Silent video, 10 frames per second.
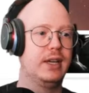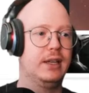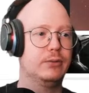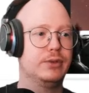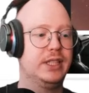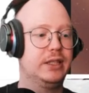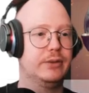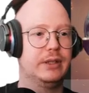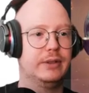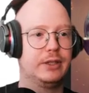a really,
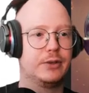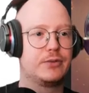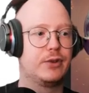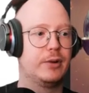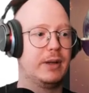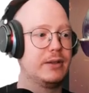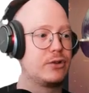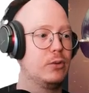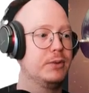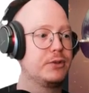really, really good fundamental
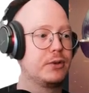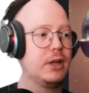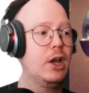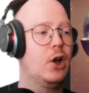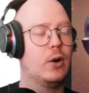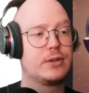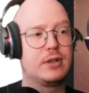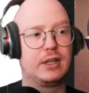sculpting tutorial. Also,